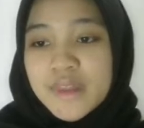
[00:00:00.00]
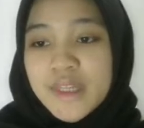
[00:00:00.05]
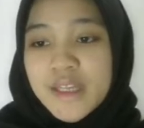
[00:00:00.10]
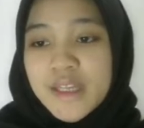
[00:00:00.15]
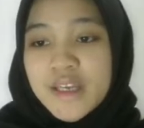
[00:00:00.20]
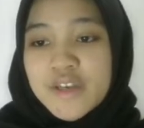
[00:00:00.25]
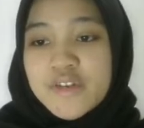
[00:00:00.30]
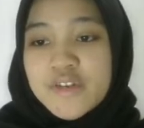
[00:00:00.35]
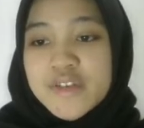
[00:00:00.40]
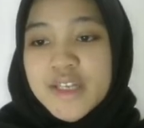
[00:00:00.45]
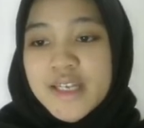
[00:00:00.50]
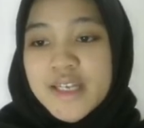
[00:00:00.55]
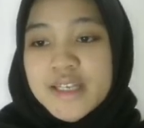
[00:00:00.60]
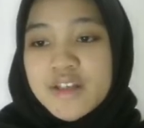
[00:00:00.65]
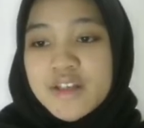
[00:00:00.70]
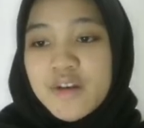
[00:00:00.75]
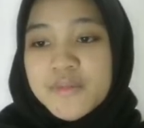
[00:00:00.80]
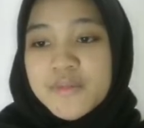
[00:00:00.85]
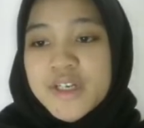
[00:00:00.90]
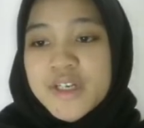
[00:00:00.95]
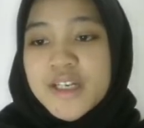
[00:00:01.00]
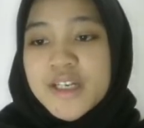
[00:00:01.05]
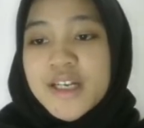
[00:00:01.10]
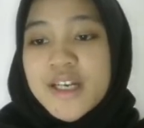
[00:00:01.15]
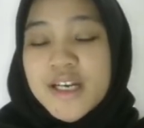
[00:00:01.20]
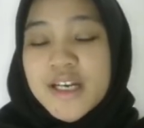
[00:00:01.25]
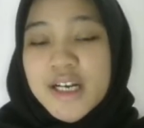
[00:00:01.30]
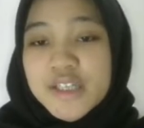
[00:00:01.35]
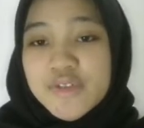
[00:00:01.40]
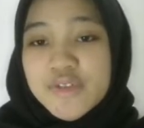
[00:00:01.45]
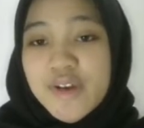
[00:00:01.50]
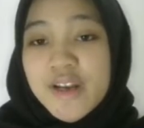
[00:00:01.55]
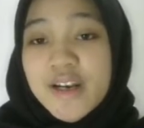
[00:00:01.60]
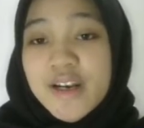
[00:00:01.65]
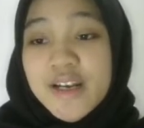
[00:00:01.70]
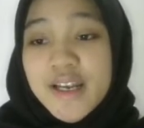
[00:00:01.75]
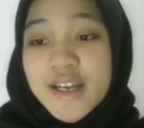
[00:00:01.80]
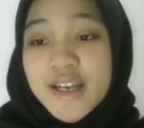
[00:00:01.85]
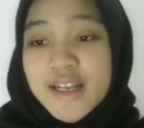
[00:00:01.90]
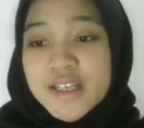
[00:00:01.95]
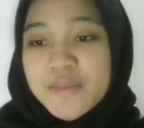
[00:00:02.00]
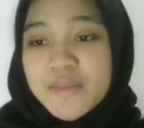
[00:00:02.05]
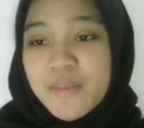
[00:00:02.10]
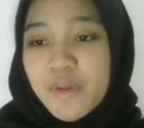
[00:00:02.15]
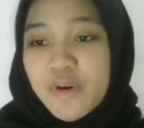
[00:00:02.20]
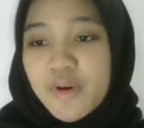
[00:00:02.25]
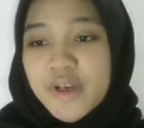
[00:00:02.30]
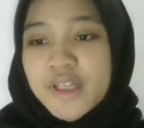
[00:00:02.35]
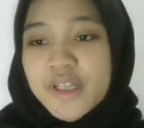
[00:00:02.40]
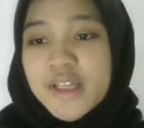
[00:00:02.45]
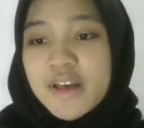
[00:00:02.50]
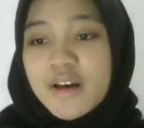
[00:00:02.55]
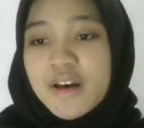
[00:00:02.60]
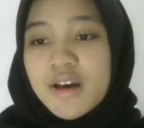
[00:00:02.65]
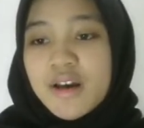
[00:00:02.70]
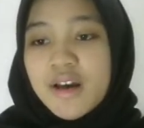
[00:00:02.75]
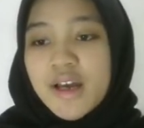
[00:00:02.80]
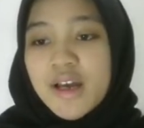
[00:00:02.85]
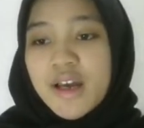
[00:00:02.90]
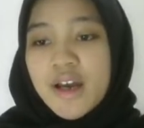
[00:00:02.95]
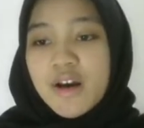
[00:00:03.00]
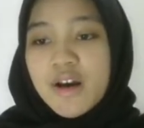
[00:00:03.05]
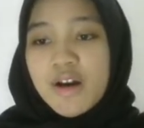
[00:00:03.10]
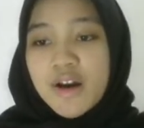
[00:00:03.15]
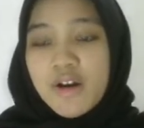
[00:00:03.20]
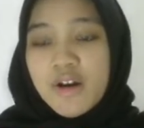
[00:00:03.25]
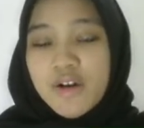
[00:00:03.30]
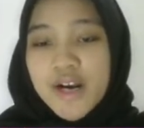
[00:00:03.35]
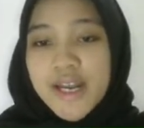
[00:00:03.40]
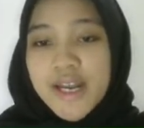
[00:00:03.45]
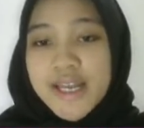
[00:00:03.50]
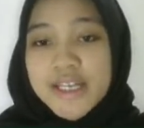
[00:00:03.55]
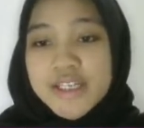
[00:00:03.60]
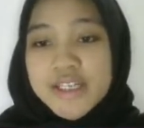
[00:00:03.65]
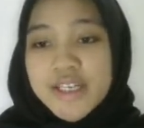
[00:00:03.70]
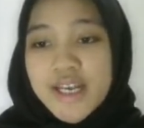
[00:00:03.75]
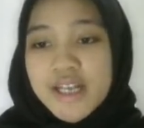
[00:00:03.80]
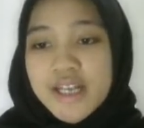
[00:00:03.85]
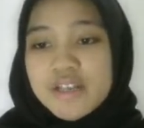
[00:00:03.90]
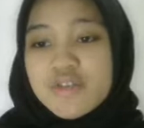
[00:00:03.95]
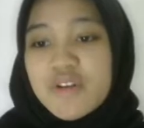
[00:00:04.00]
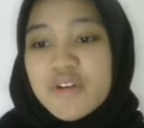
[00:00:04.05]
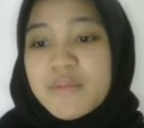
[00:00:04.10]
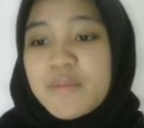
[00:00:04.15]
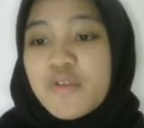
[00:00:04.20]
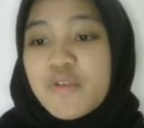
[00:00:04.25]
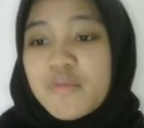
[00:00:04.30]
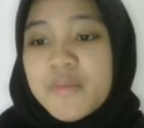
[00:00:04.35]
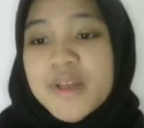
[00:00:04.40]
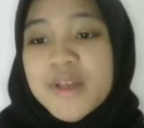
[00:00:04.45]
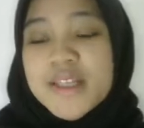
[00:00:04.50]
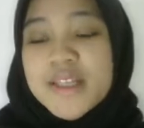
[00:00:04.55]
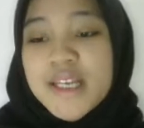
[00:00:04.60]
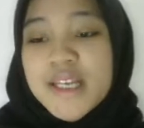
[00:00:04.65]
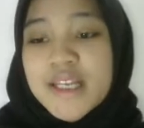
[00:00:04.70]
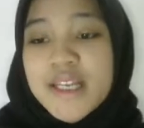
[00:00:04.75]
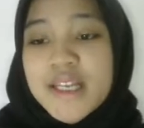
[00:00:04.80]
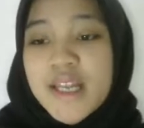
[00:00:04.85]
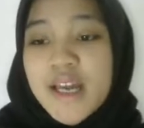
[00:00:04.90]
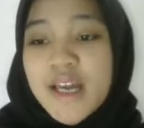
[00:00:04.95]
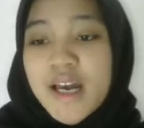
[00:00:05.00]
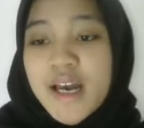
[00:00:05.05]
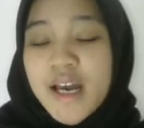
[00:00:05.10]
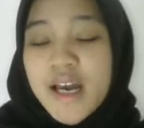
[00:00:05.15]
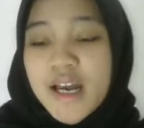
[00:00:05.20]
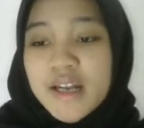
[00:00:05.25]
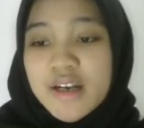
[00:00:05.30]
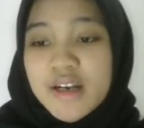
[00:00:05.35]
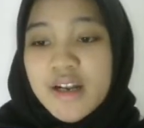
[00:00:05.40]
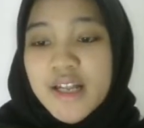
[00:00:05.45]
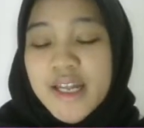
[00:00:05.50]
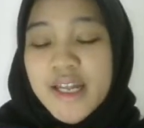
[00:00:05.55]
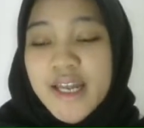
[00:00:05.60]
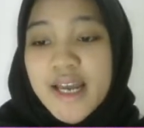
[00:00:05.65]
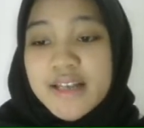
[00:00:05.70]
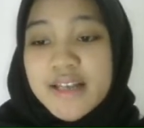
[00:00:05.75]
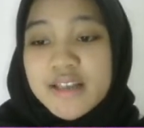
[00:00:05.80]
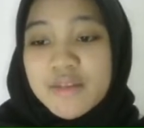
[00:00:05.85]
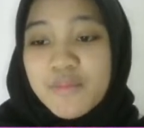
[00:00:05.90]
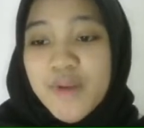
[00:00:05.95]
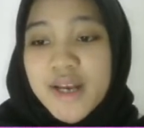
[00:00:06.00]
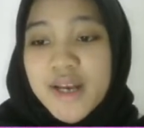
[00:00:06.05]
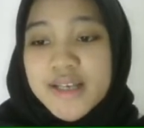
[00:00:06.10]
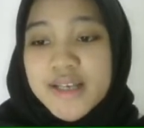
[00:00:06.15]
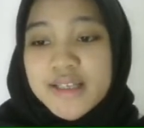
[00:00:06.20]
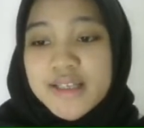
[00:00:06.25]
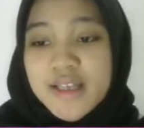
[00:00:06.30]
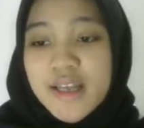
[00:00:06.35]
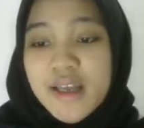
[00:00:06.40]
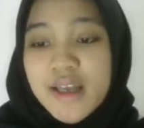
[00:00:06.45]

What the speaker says: Using this option, a trader can exploit or hedge extreme movements in the underlying asset price.